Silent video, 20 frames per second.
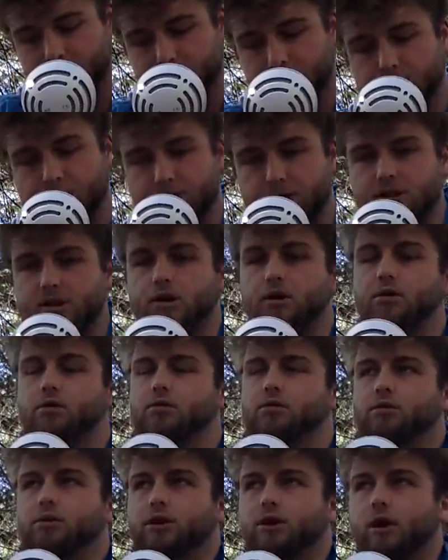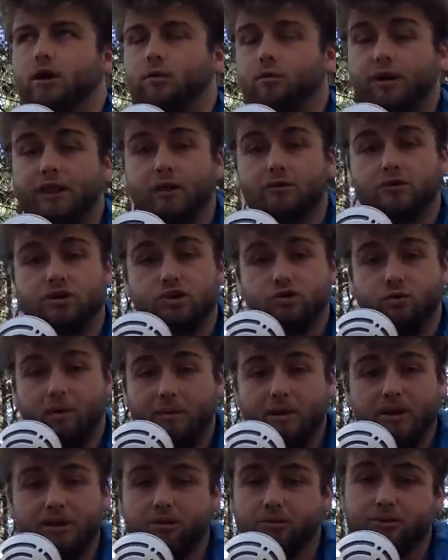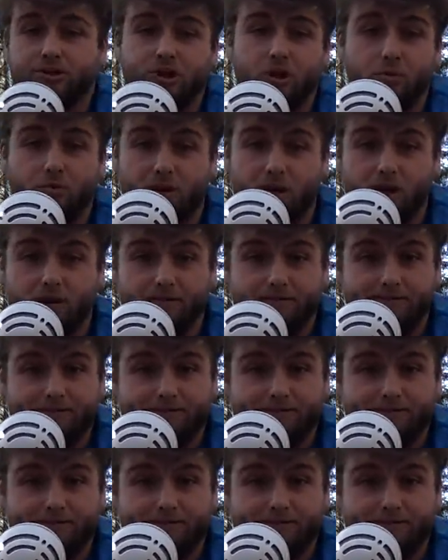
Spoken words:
seemed as though, without swimming, there was no me.